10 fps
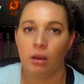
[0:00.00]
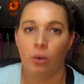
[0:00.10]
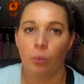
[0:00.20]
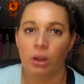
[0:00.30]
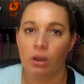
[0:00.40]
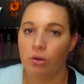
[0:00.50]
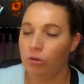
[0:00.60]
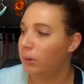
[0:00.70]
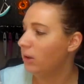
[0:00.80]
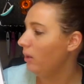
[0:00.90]
we could go
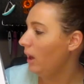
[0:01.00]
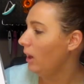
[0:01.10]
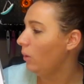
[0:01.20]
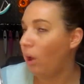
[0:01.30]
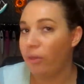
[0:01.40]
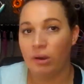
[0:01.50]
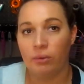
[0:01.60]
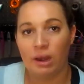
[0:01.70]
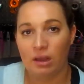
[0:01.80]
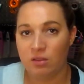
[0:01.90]
do Buzz Lightyear while they're
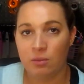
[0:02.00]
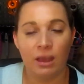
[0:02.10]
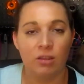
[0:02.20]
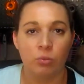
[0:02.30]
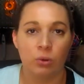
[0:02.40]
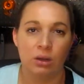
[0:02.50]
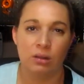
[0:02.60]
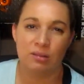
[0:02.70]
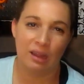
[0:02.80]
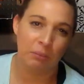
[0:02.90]
riding Space. We're in
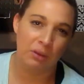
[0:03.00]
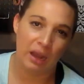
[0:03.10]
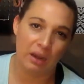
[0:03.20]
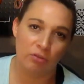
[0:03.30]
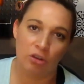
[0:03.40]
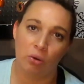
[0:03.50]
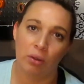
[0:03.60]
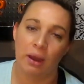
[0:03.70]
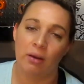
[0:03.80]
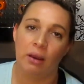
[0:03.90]
the same kind of
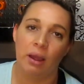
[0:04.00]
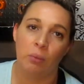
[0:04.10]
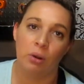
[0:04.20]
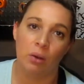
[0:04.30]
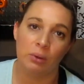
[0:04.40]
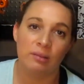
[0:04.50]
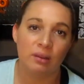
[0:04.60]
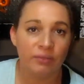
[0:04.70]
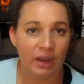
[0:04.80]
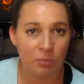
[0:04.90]
general area and we're not
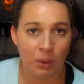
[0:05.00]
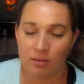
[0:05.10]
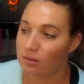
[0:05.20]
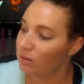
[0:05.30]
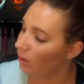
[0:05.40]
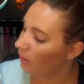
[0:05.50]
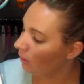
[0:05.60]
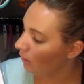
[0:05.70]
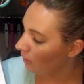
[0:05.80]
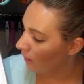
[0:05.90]
wasting Fast Passes or
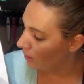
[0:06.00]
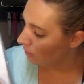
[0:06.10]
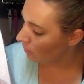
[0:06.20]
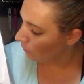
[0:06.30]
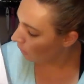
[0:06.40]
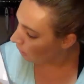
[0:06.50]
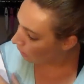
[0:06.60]
anything like that. So